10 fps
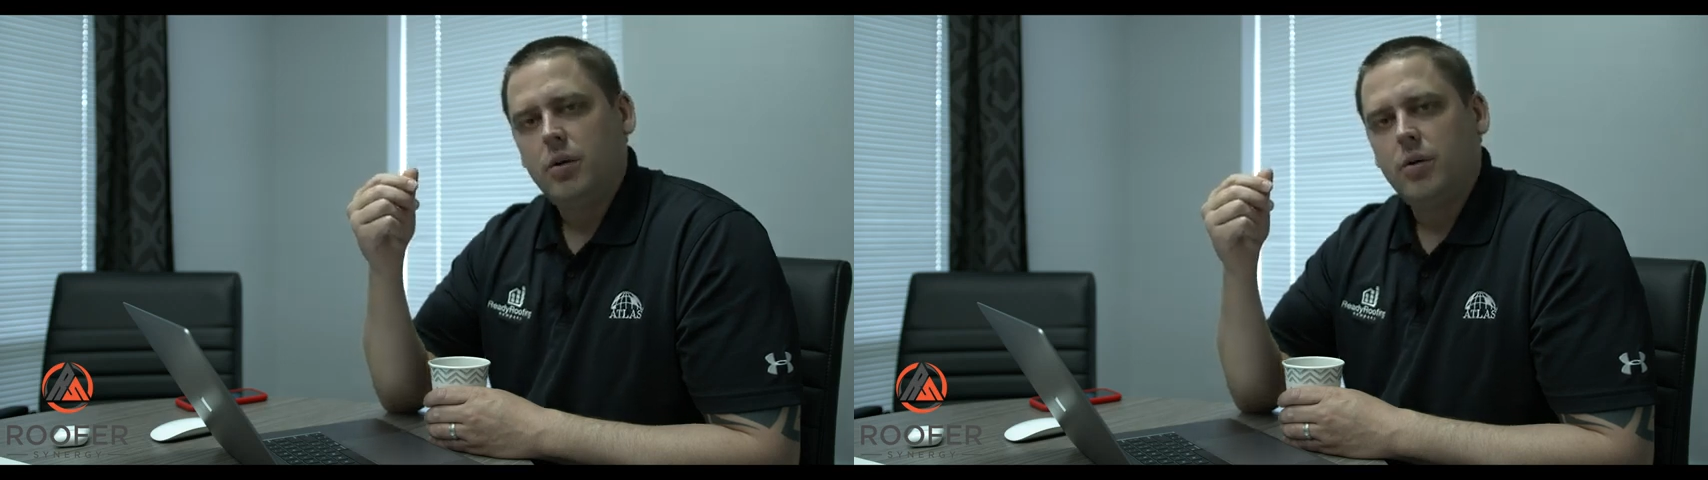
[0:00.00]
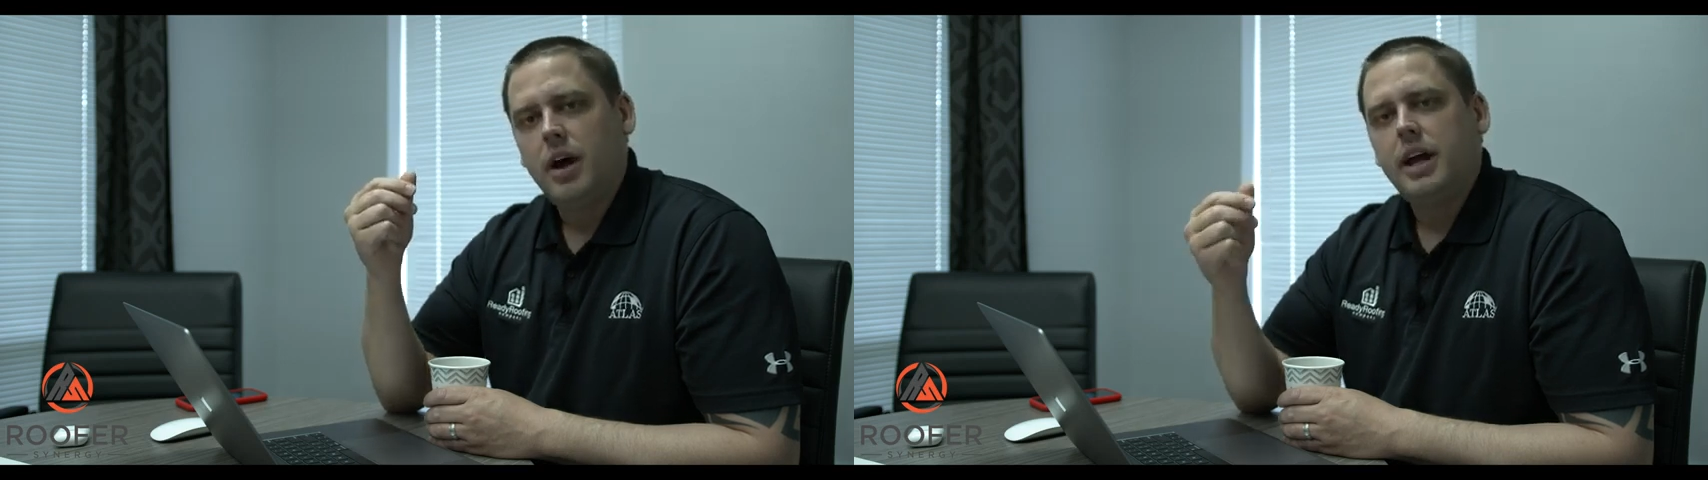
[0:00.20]

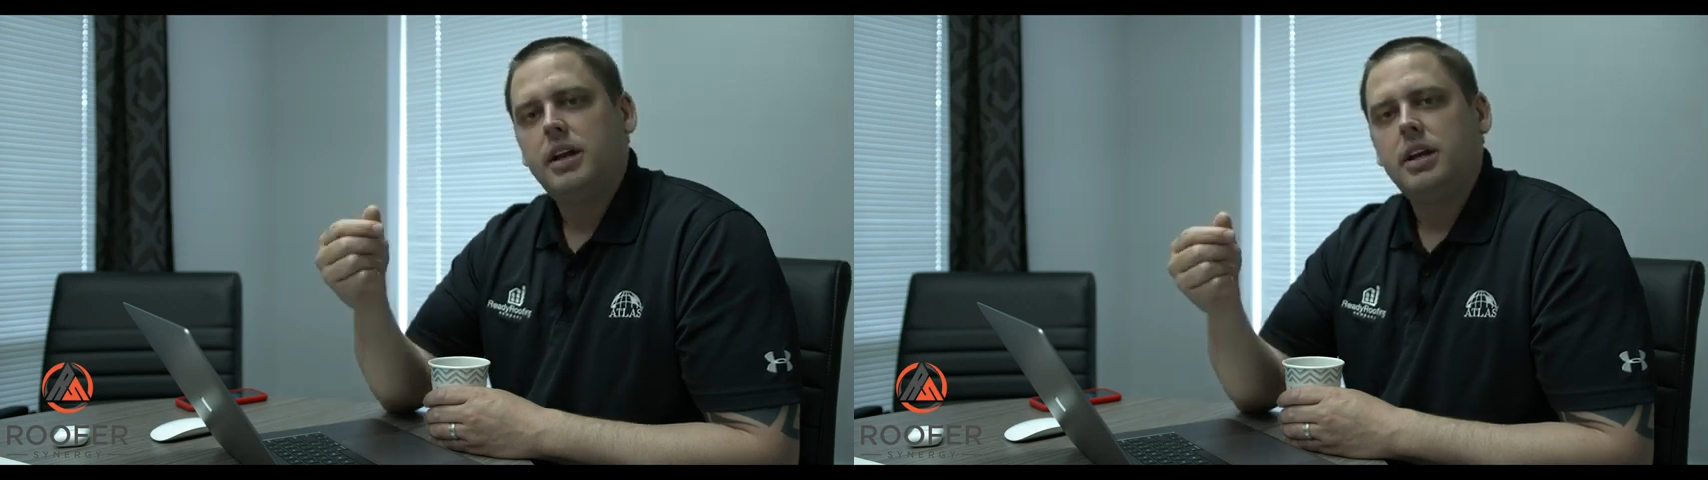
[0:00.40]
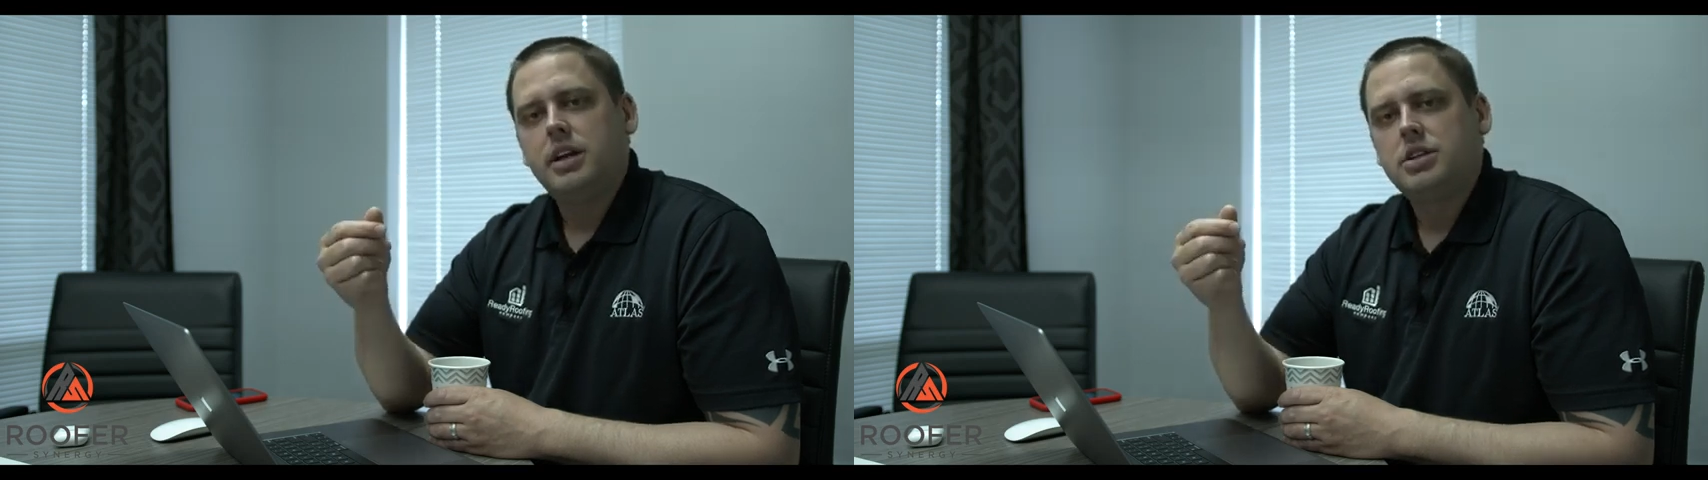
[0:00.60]

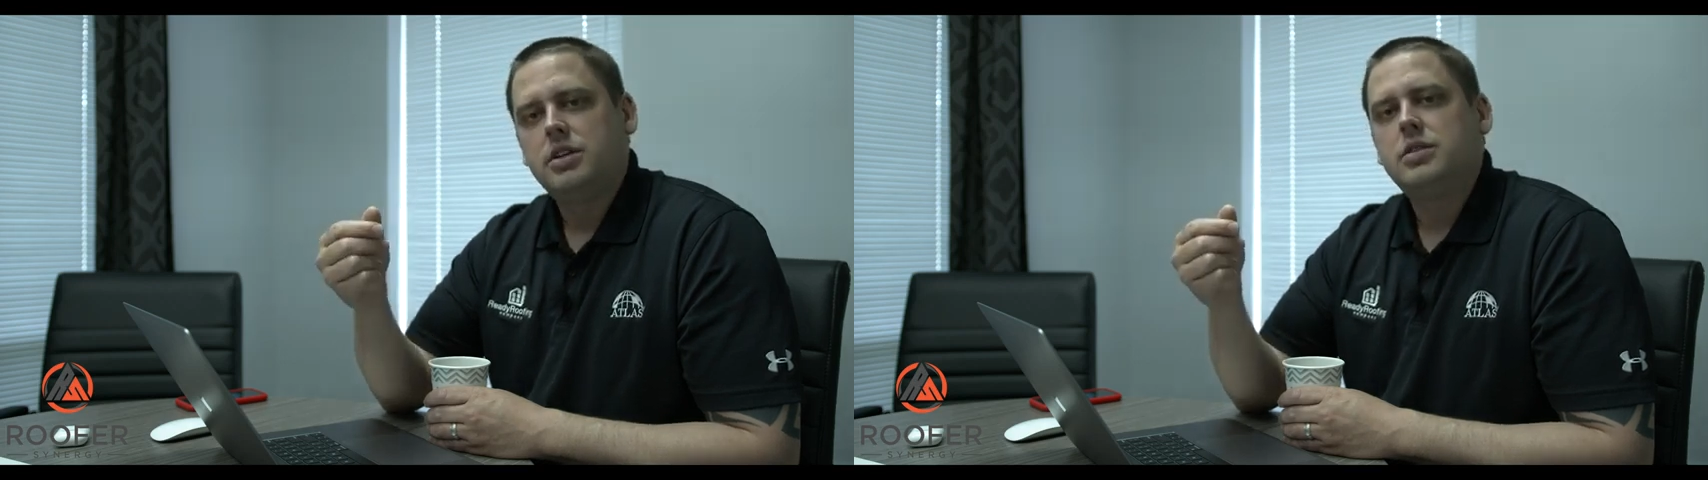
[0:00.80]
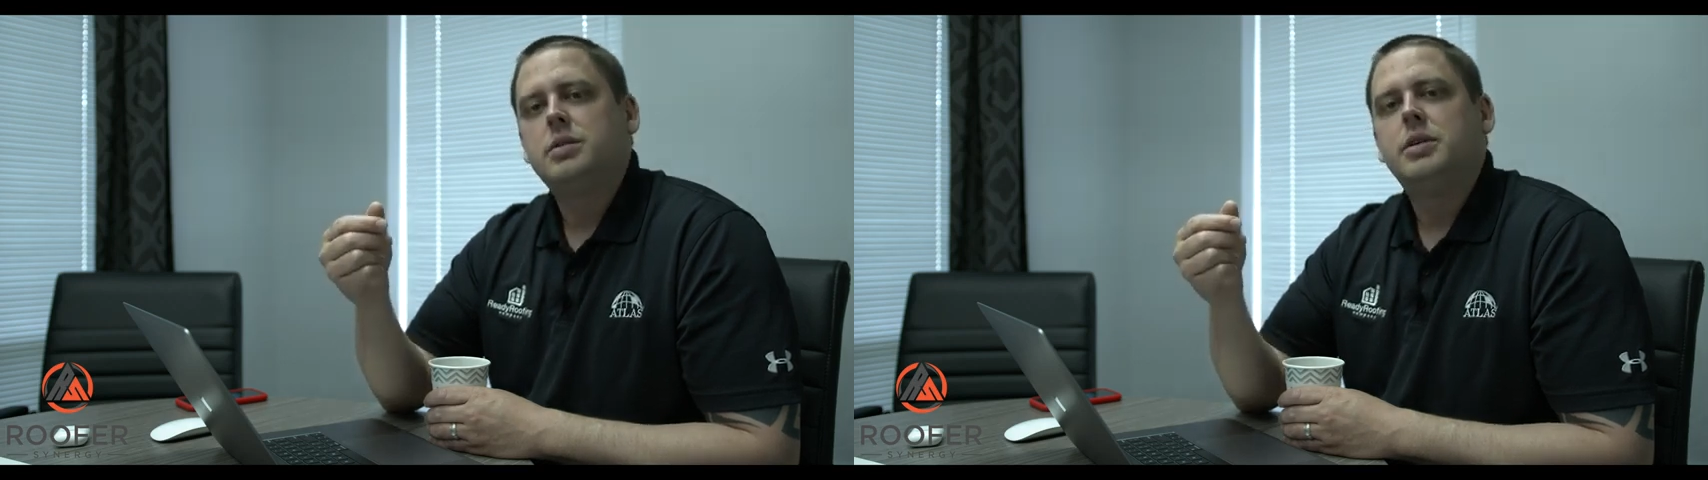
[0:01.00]
right as
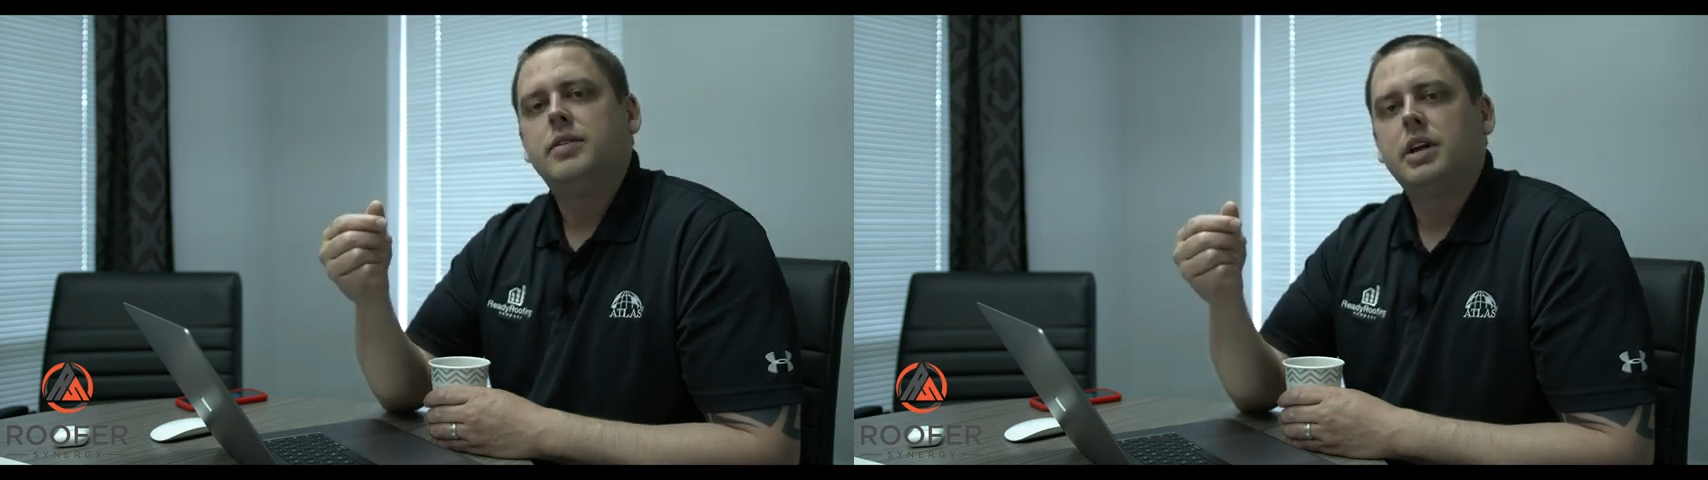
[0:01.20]
soon as we move